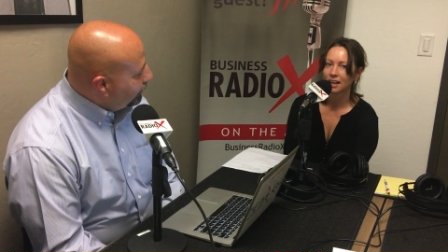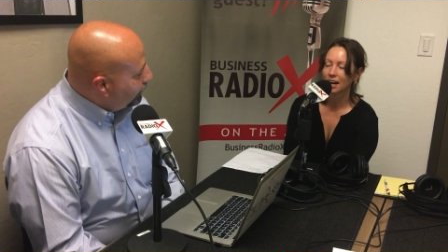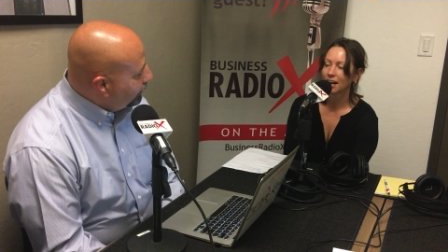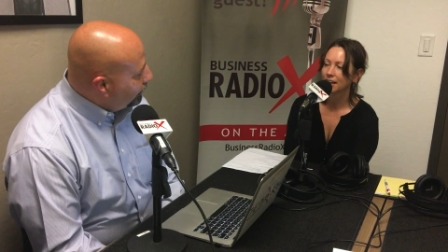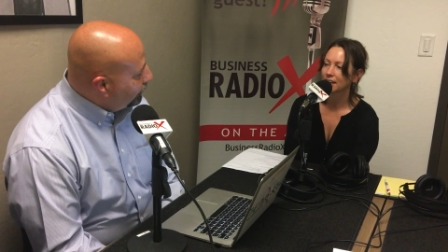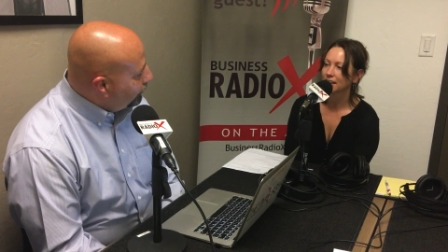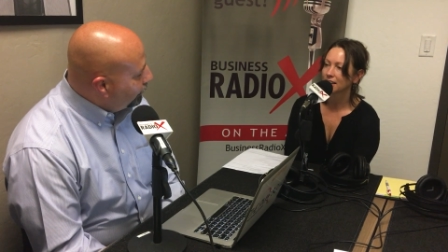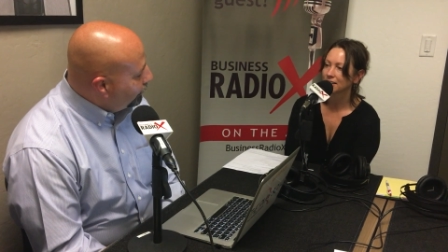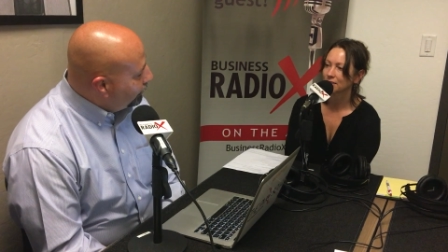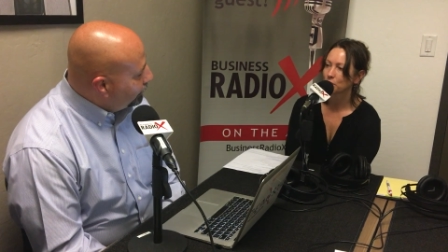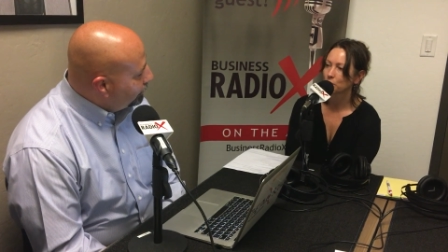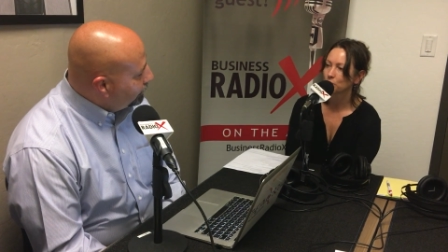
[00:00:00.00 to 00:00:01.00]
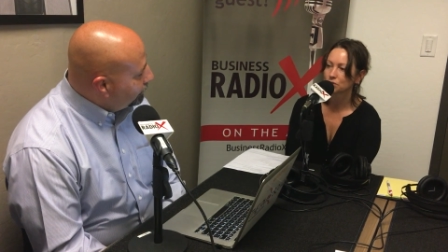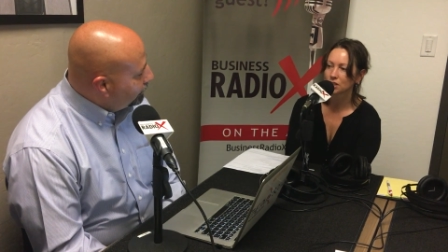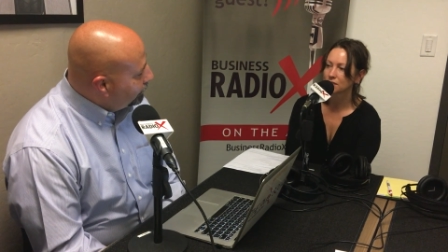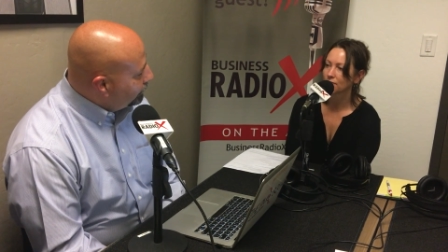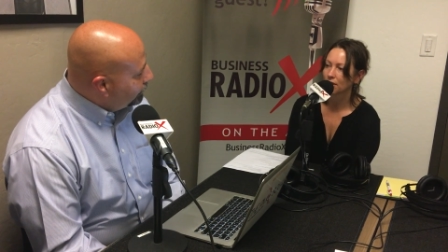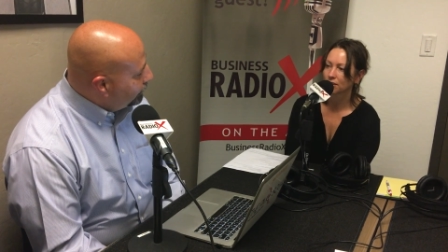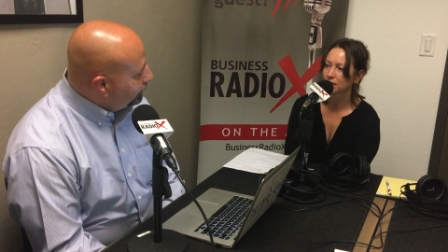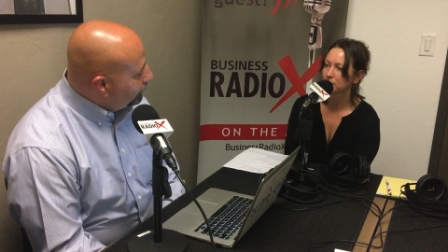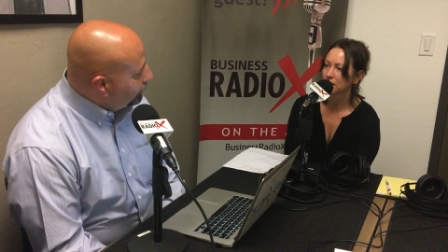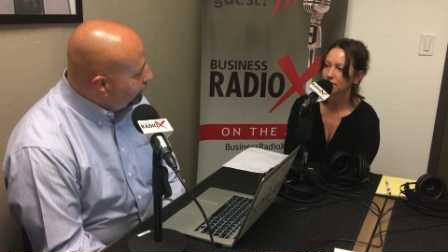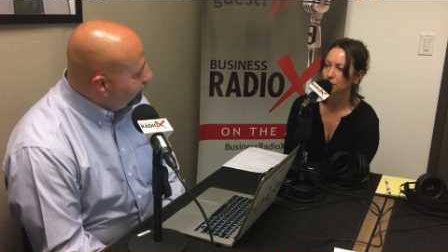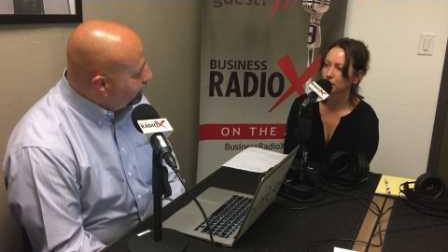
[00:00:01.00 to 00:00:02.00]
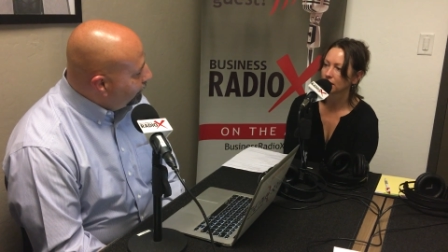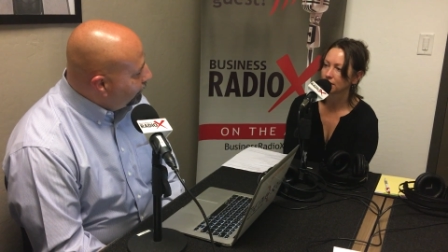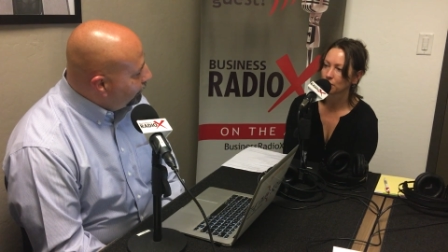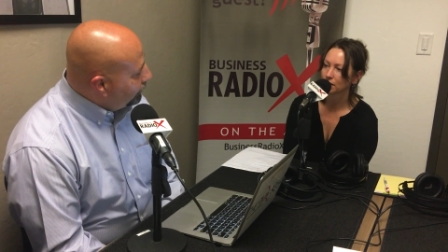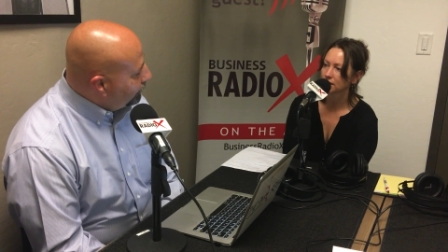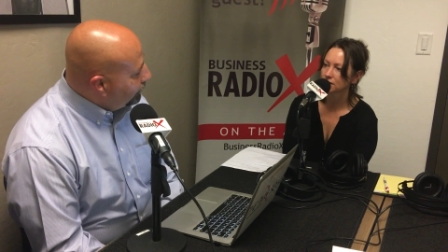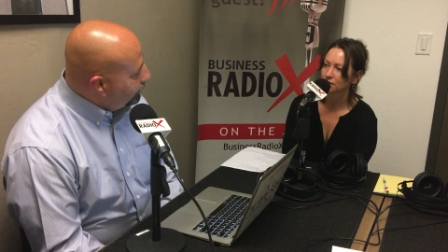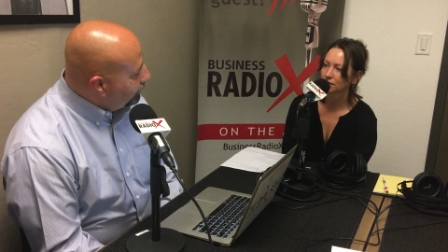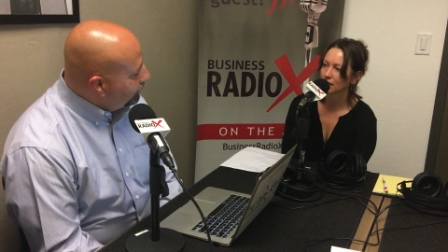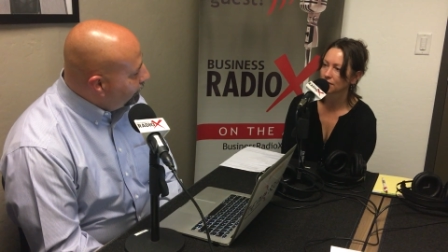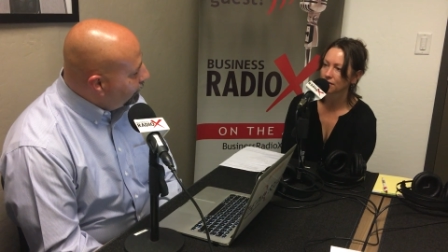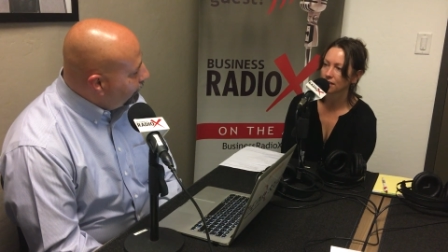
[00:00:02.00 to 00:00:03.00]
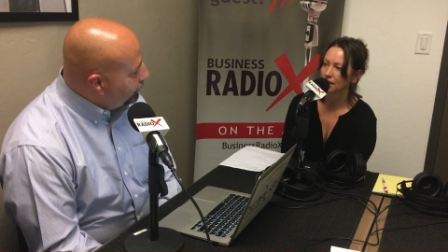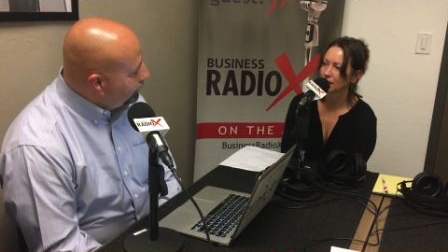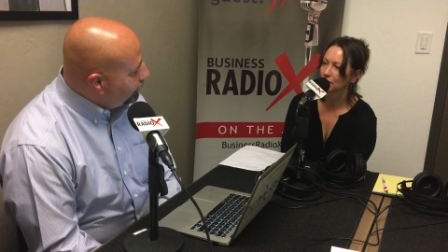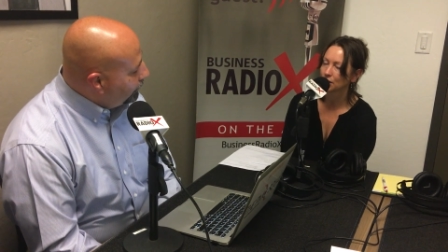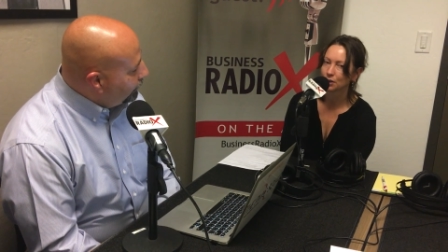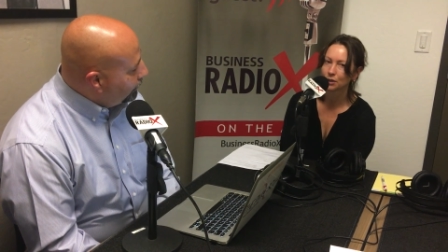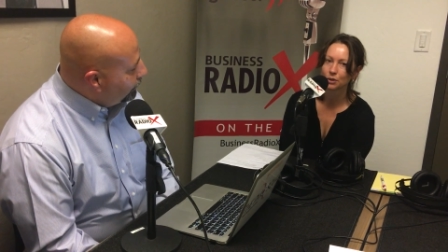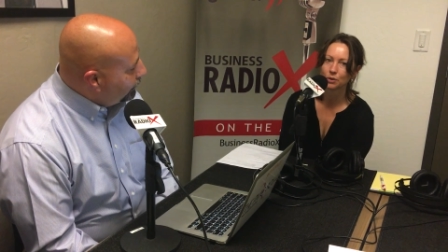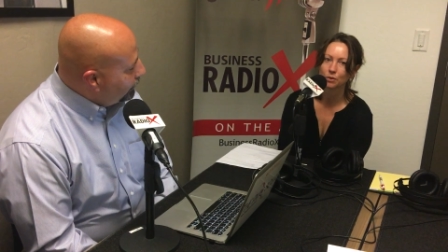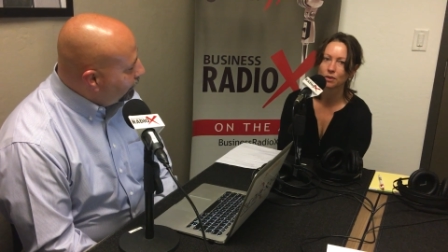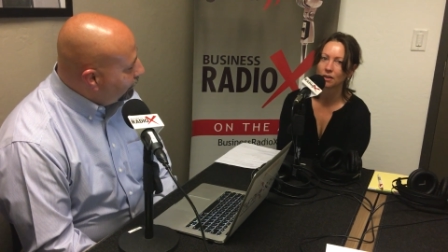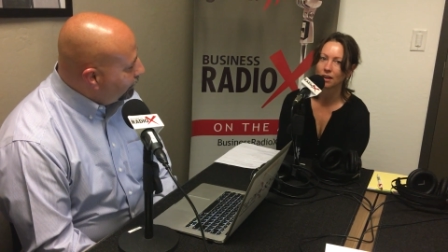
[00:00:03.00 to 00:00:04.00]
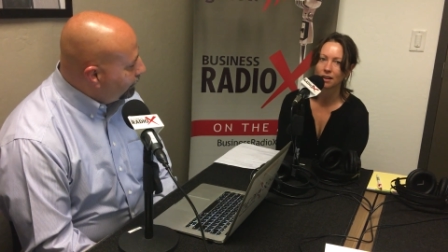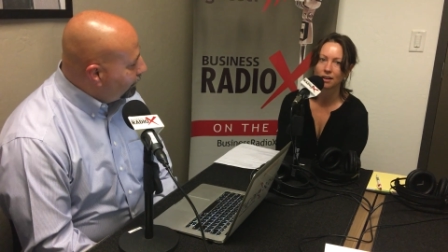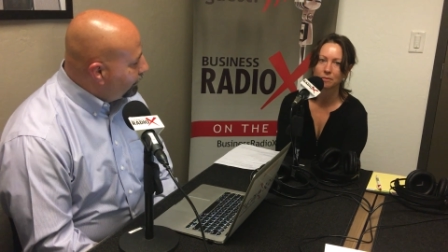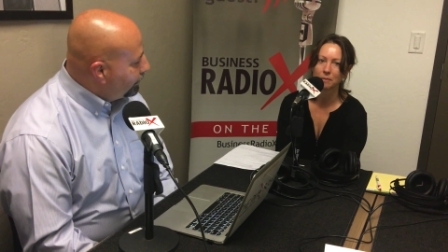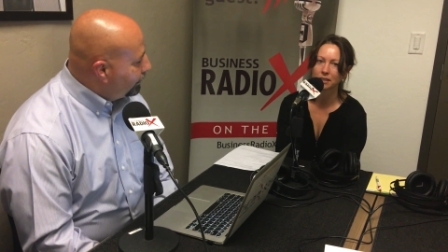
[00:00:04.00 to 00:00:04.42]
I just followed him everywhere. Wanted to learn everything he knew, um,